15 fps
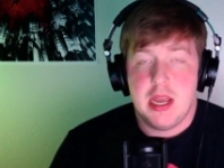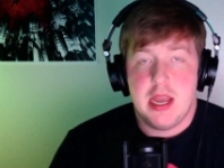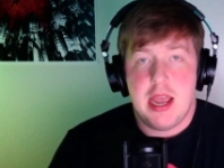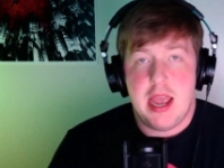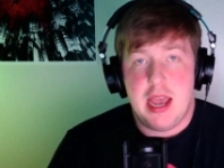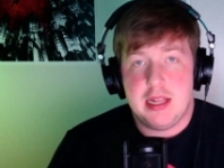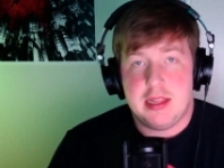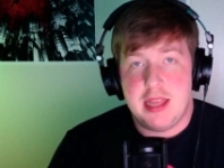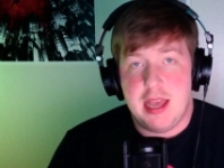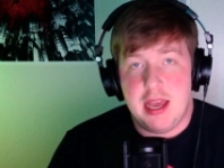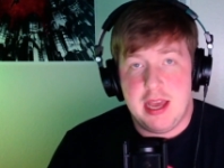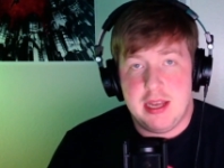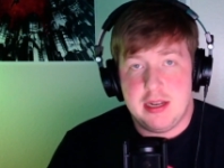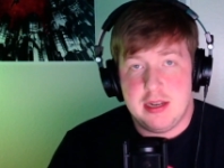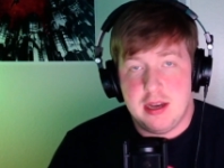at
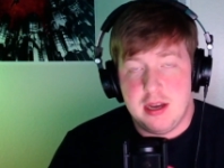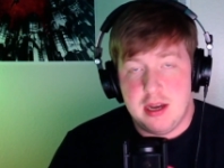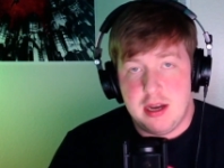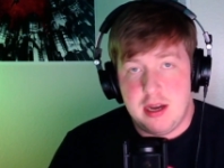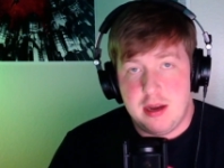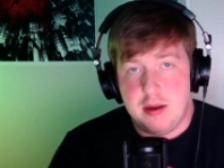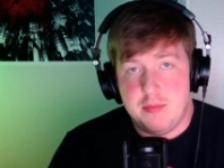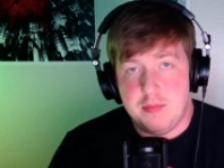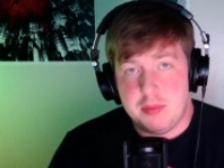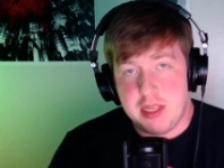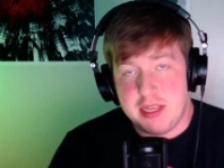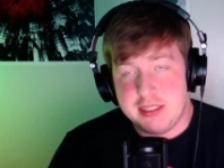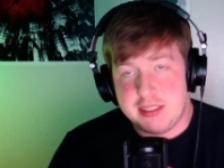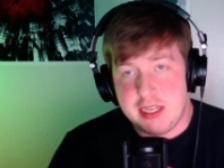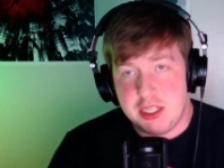that uh,
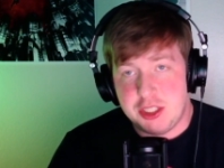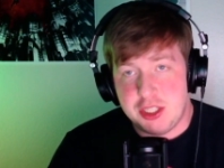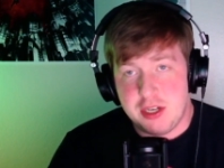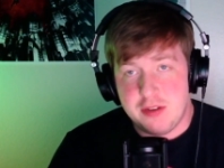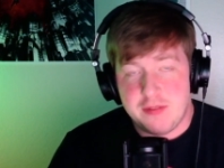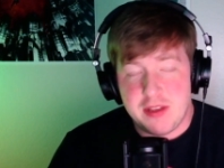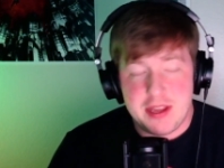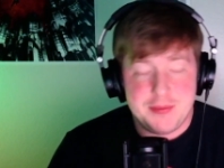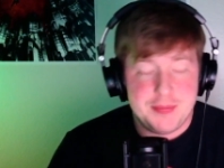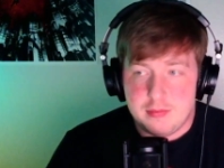PlayStation event